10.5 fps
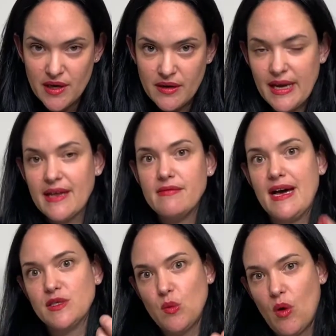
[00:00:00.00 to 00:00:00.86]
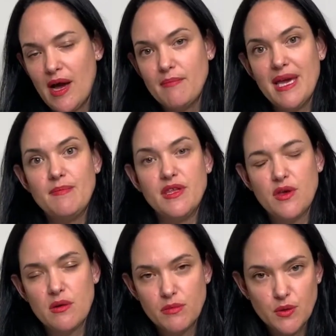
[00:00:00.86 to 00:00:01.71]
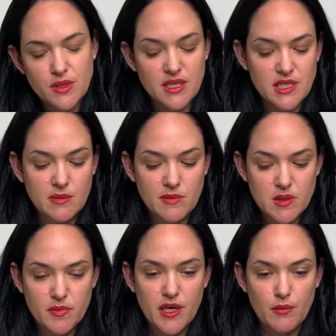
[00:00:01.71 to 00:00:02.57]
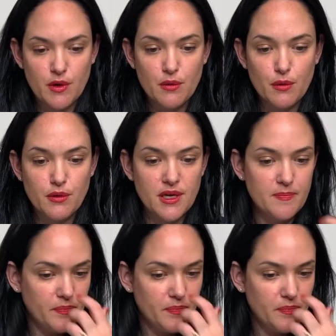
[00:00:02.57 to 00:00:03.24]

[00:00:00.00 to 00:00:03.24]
Okay, and that's why maybe the immune system is being recruited.